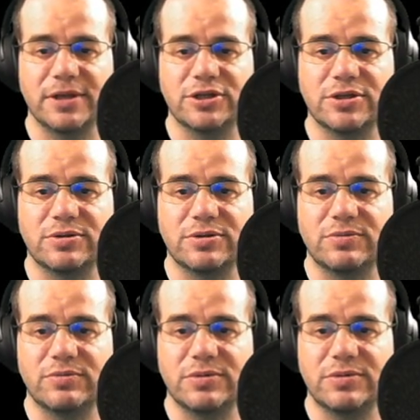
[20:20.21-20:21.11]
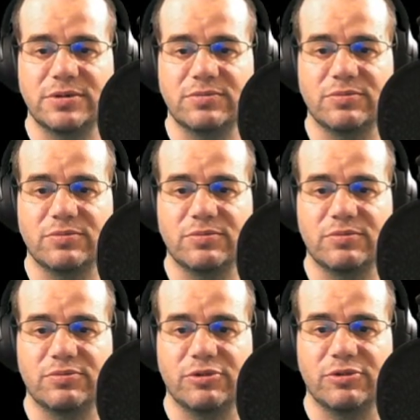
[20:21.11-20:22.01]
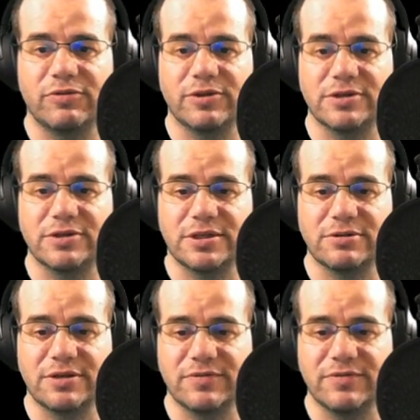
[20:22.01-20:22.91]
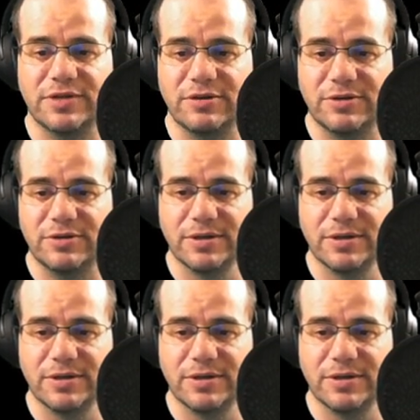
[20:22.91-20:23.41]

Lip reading: just prove those are still 70 on.